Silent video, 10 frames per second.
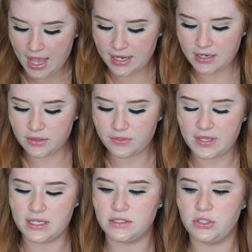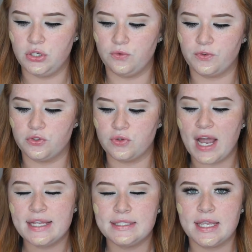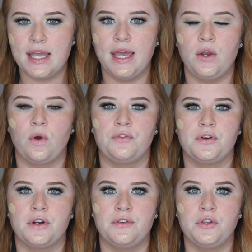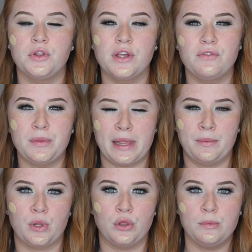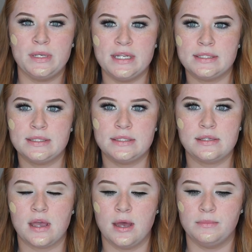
And another thing is too, for dry skin, or for if you're looking for a more luminous,